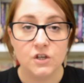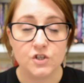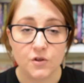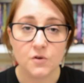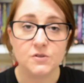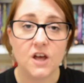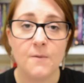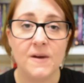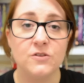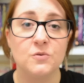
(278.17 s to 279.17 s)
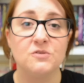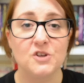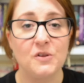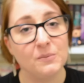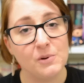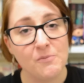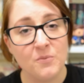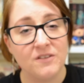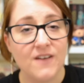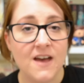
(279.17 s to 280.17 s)
So those are my thoughts on The Problem
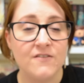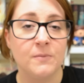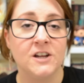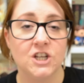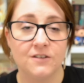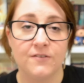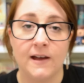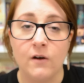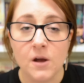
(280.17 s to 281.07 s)
with Forever by Jennifer L.